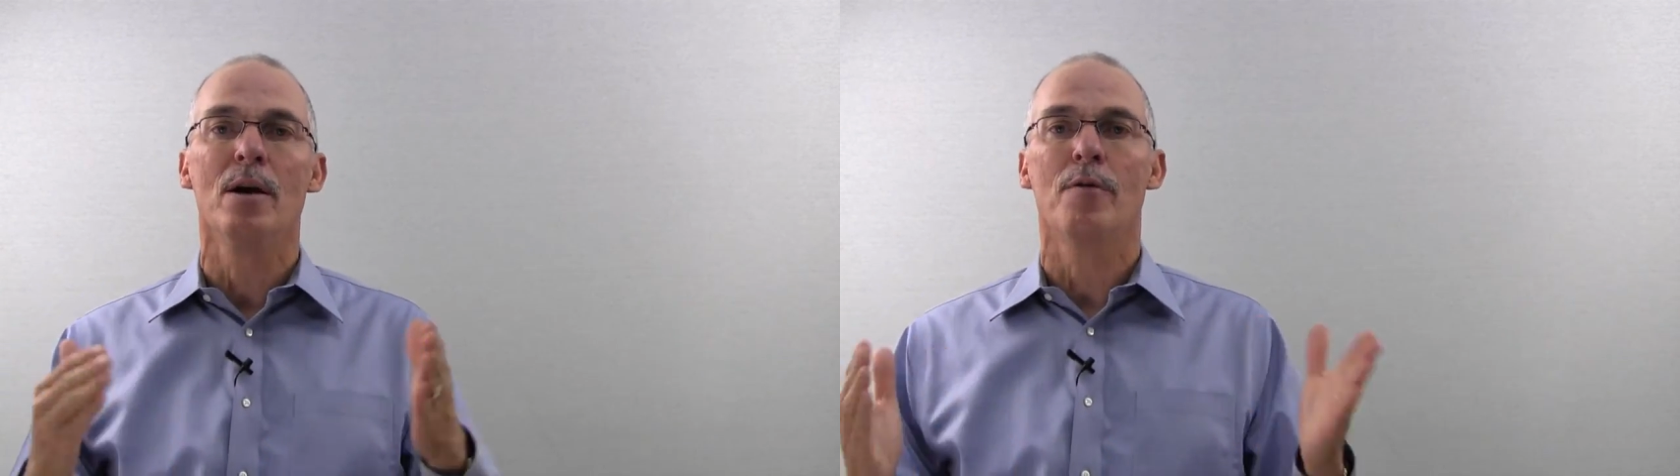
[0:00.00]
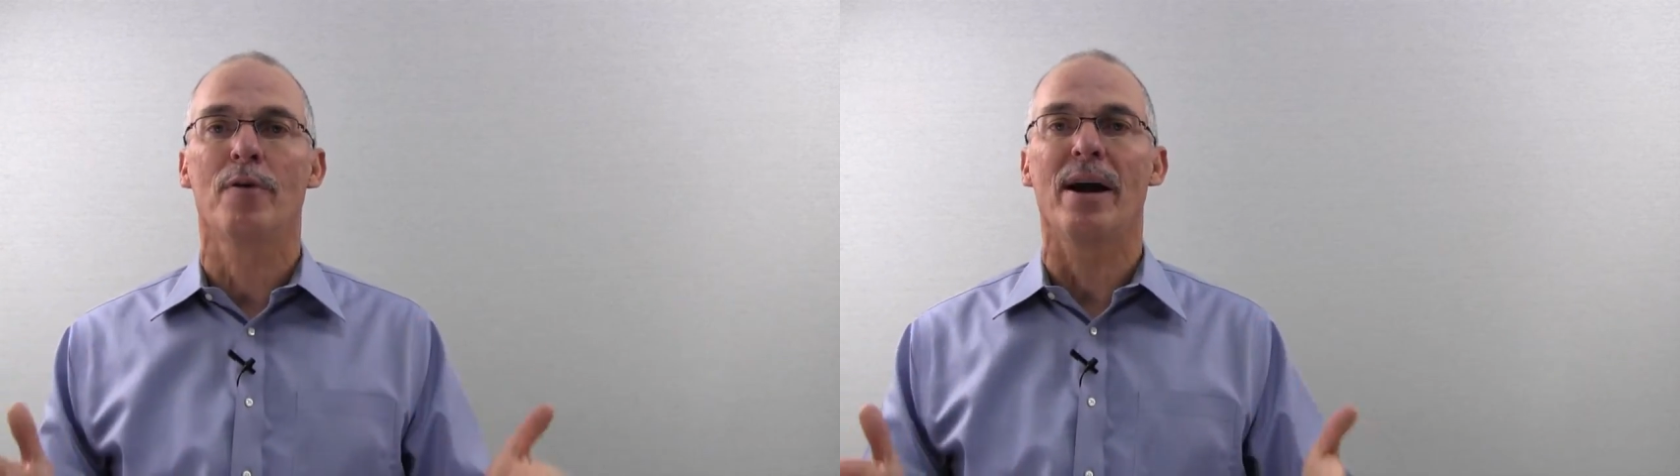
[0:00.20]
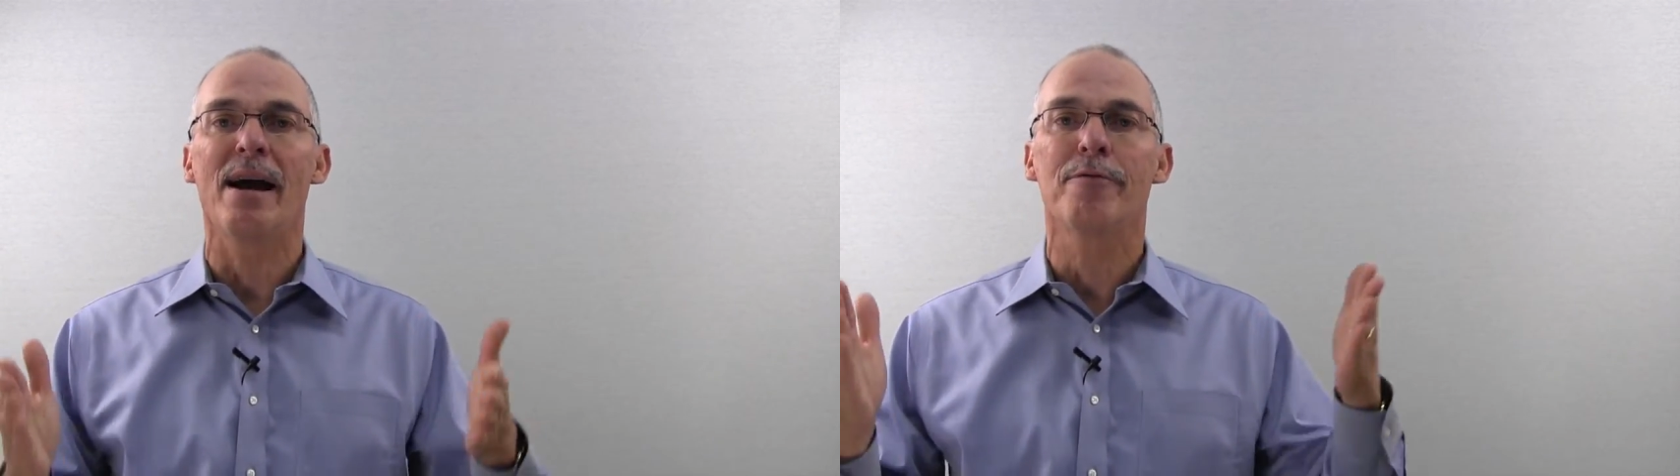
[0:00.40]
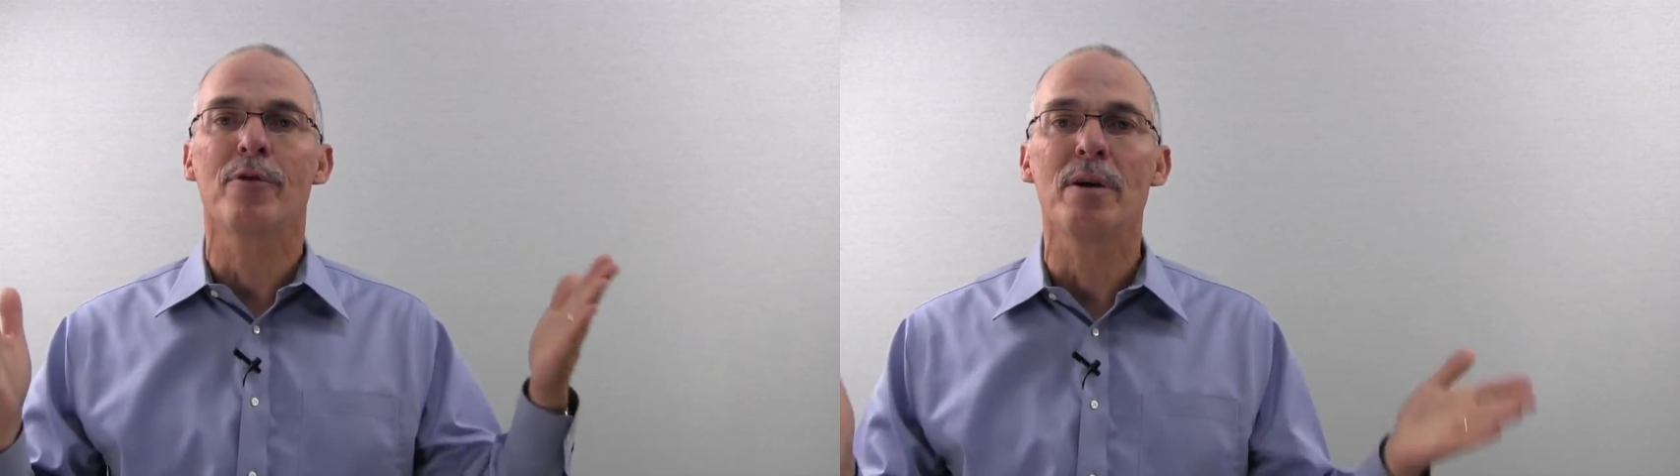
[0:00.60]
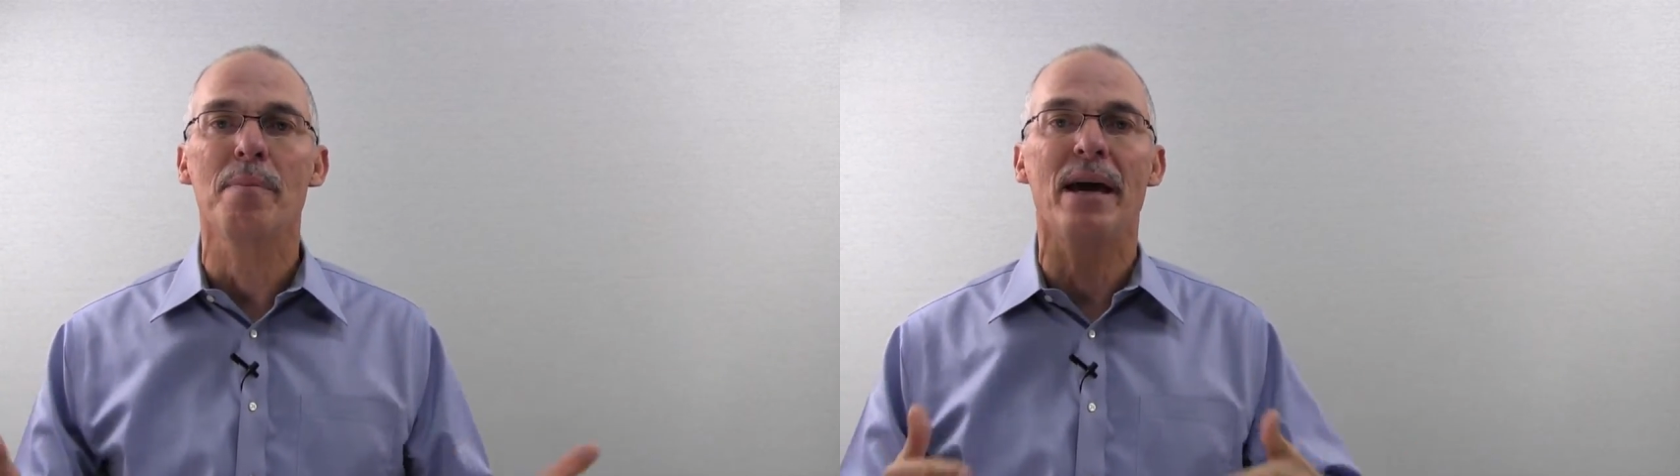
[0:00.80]
for
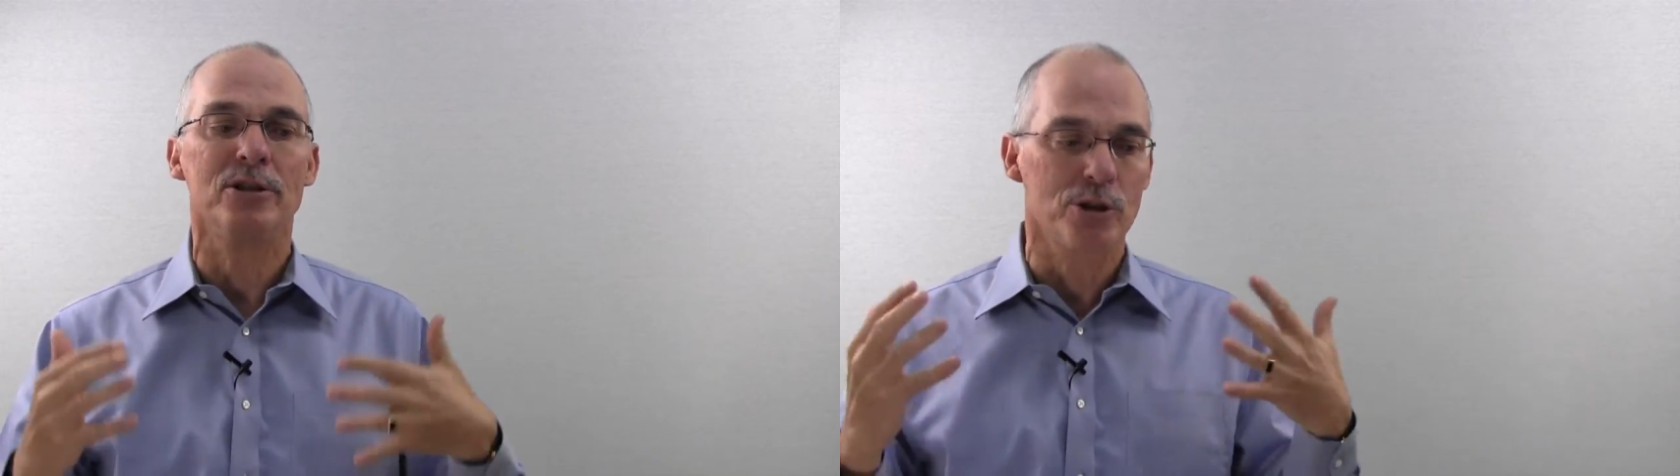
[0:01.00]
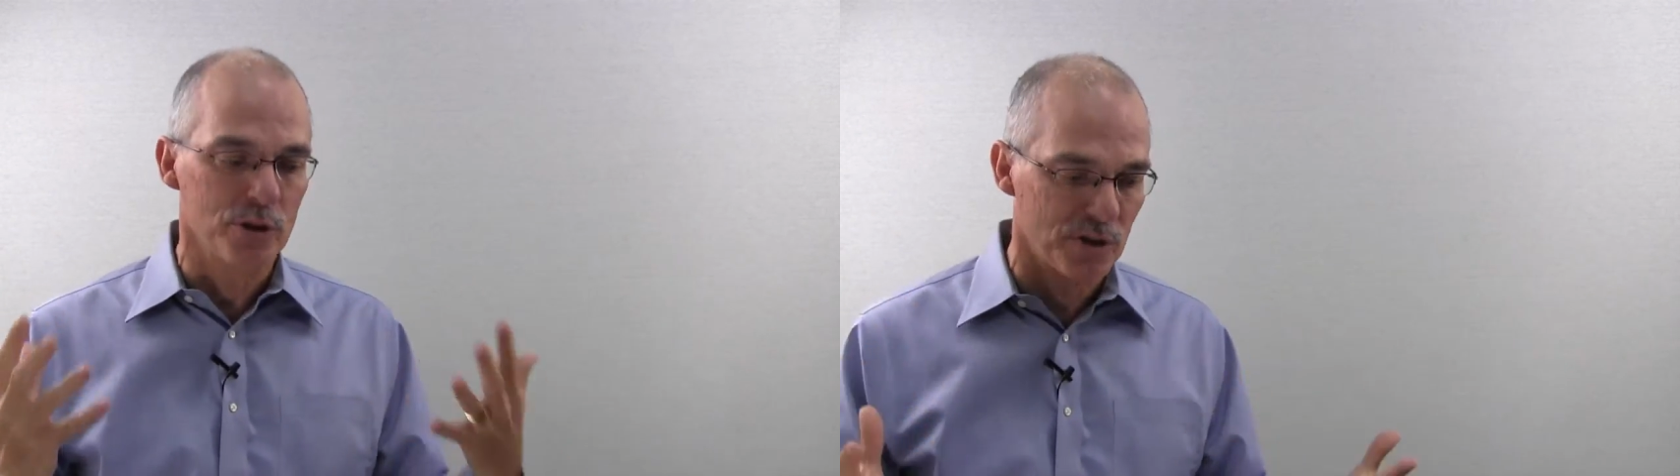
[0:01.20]
every major